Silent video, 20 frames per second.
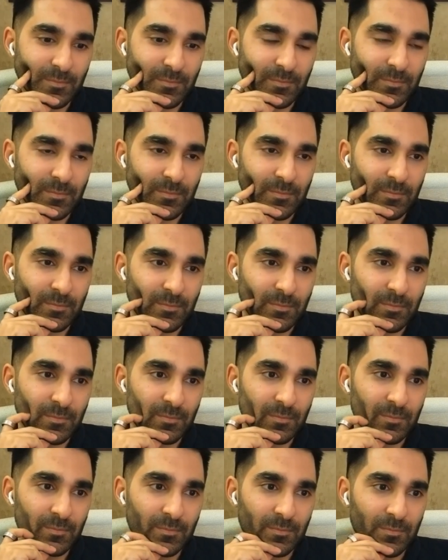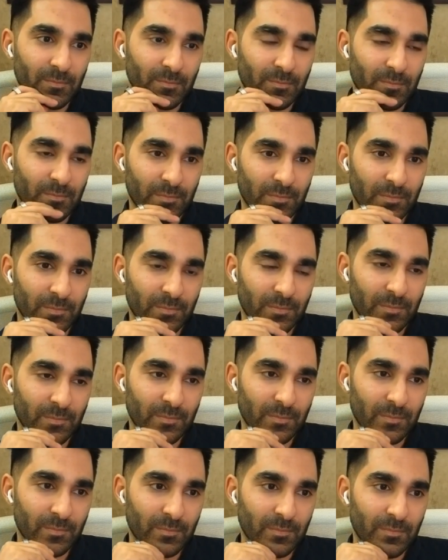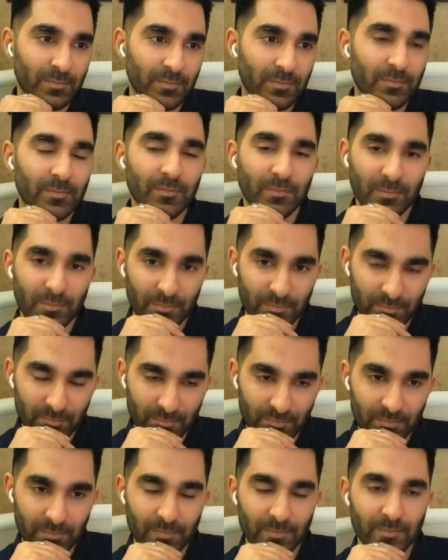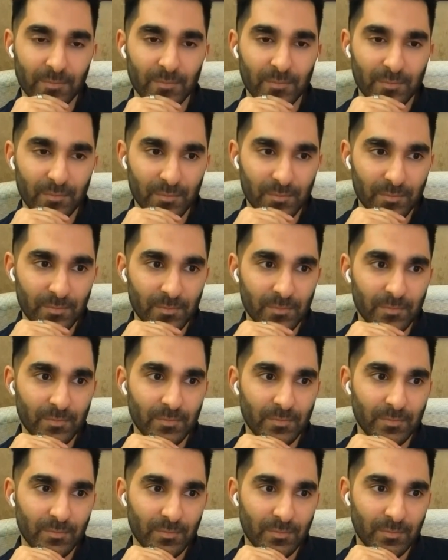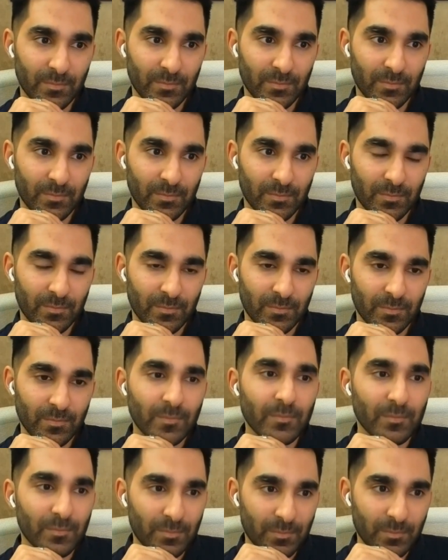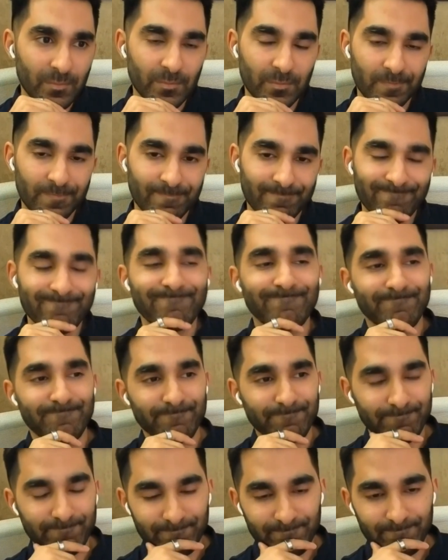(silent)